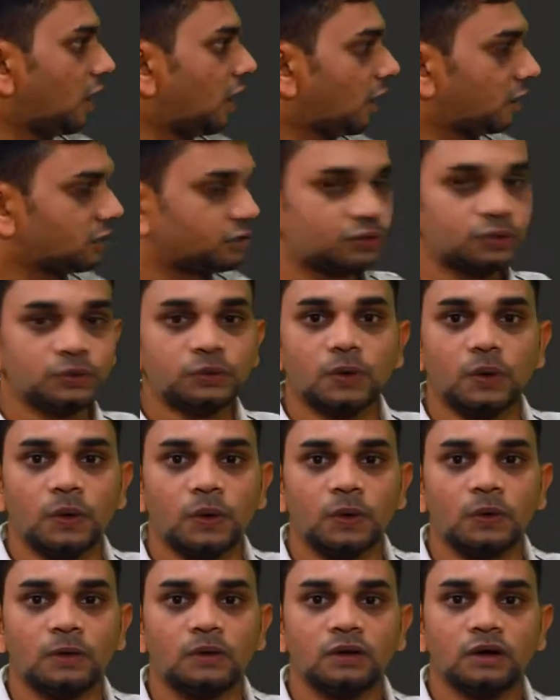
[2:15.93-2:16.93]

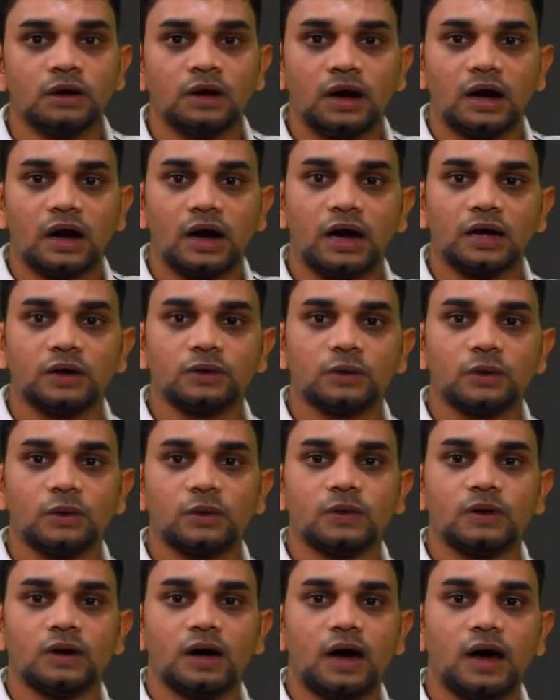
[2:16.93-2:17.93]
R2O,
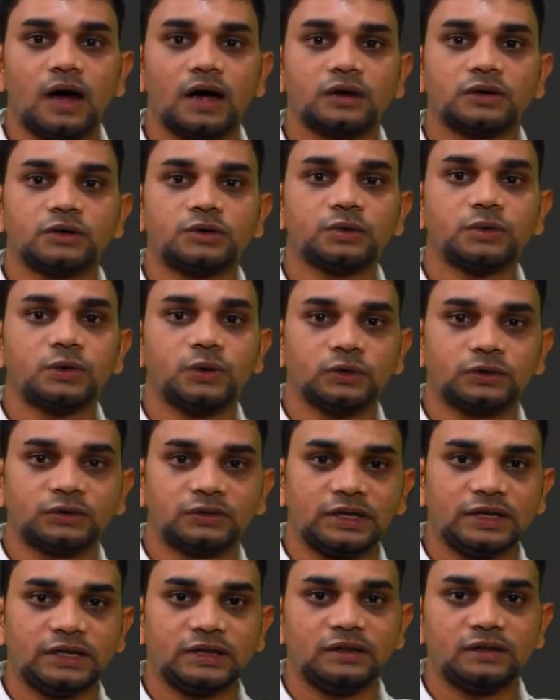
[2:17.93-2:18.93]
RO,
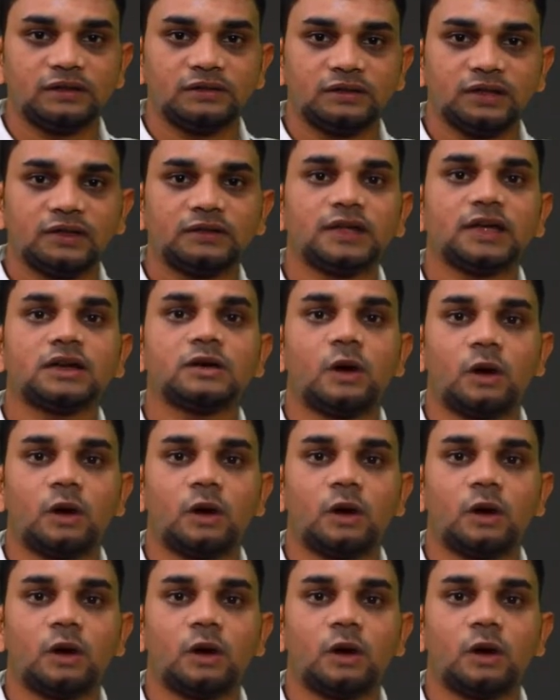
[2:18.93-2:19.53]
R2O3. These are